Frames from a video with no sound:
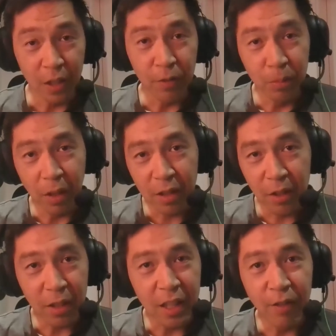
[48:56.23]
And if you work
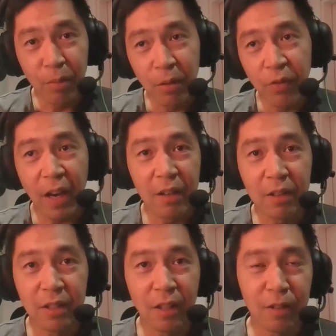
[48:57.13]
there, you can never be
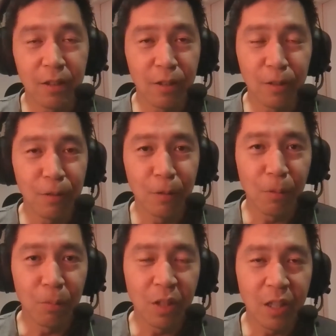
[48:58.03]
fired. So you, you
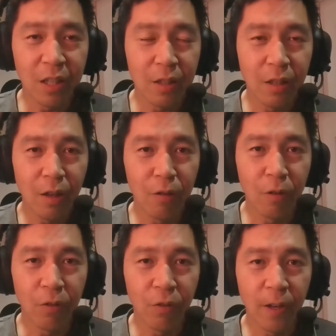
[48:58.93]
don't really
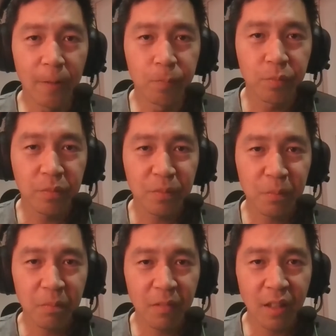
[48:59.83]
know if um,
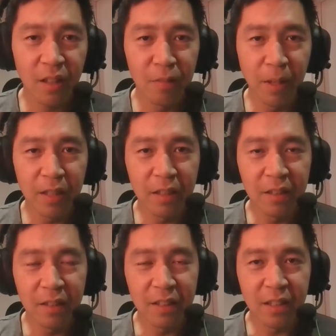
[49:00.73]
they're making
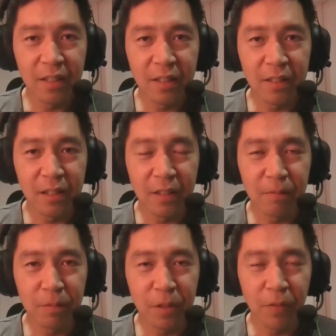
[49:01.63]
good decisions.
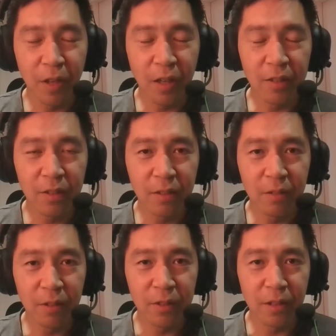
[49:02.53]
And if they aren't,
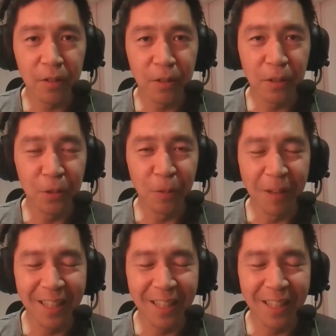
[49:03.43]
you, there's nothing you can do